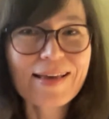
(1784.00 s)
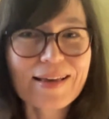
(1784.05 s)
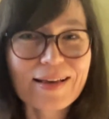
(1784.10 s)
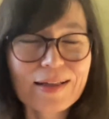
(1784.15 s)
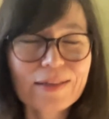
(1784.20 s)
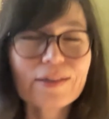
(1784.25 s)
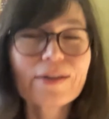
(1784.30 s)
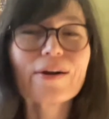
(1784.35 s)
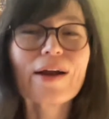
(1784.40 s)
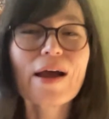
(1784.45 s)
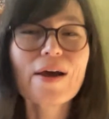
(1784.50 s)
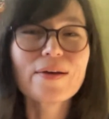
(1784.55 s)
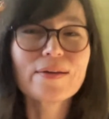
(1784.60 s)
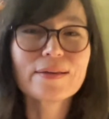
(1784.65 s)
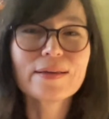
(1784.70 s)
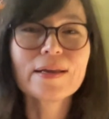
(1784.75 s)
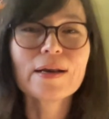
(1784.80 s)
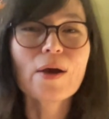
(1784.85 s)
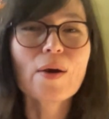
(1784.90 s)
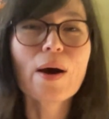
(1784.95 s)
clear out,
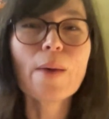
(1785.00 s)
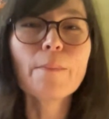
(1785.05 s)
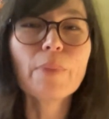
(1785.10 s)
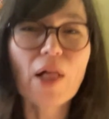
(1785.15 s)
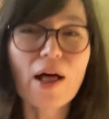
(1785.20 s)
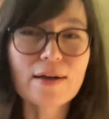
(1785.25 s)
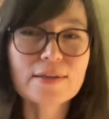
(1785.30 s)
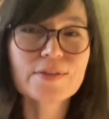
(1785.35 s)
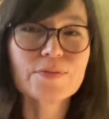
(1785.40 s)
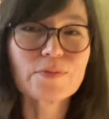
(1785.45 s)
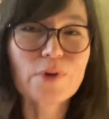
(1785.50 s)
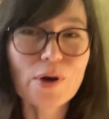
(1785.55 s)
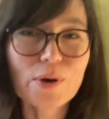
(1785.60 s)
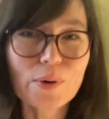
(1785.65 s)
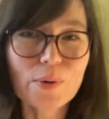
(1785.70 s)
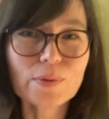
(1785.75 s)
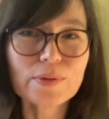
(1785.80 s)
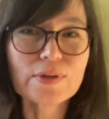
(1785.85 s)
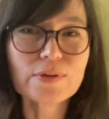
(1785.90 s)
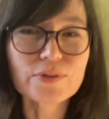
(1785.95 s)
a blocked
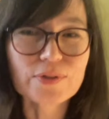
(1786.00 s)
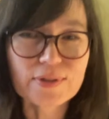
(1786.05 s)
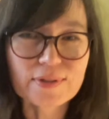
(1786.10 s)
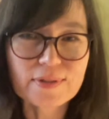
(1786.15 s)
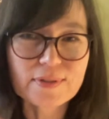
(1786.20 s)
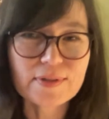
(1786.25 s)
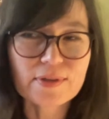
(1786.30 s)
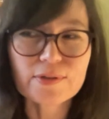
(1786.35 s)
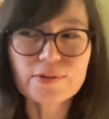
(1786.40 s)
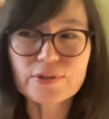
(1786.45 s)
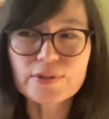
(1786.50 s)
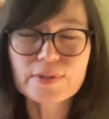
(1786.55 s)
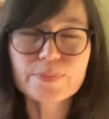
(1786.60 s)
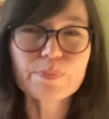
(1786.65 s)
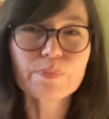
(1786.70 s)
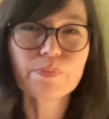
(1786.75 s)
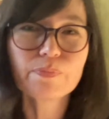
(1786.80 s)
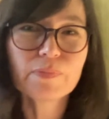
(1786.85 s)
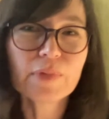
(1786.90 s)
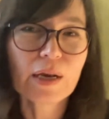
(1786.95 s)
road, you just
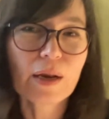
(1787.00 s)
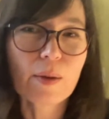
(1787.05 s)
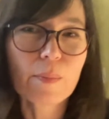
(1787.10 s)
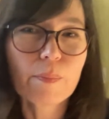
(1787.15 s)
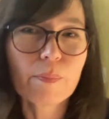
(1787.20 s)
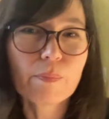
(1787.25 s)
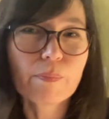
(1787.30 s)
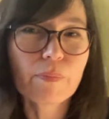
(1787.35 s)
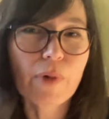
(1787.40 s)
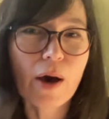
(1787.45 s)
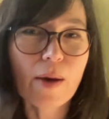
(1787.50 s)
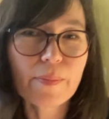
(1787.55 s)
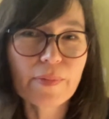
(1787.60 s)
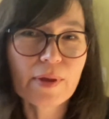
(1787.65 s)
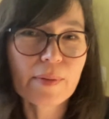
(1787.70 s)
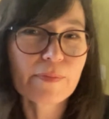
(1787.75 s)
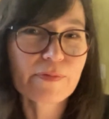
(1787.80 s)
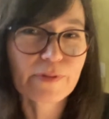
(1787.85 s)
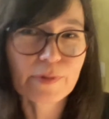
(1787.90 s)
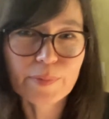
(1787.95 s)
bomb
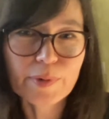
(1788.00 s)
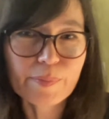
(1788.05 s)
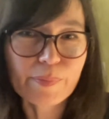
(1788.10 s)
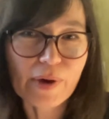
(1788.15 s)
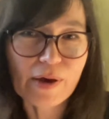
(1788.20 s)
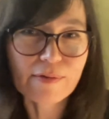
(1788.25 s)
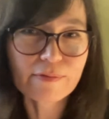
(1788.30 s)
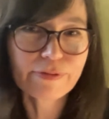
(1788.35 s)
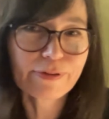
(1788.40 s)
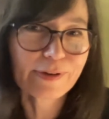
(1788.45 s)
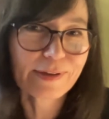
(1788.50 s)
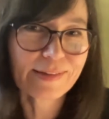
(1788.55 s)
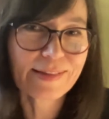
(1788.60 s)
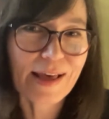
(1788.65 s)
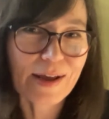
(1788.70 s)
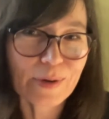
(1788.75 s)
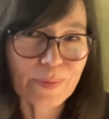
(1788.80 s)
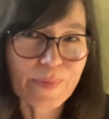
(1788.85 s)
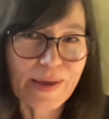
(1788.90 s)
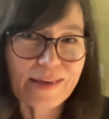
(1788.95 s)
them from above, and
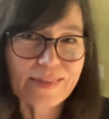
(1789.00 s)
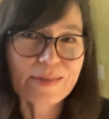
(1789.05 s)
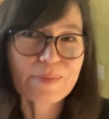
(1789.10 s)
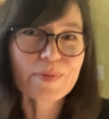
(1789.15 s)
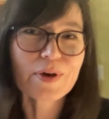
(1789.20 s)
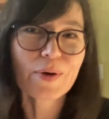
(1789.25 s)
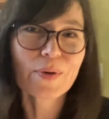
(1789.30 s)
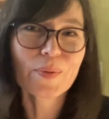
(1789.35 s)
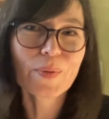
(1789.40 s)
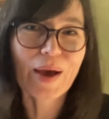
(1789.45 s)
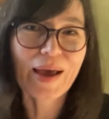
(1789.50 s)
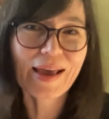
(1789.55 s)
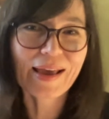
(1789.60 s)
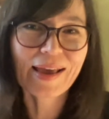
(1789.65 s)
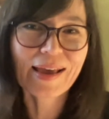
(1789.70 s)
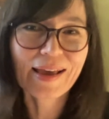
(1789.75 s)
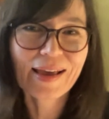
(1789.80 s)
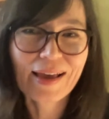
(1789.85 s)
that'll make them go away.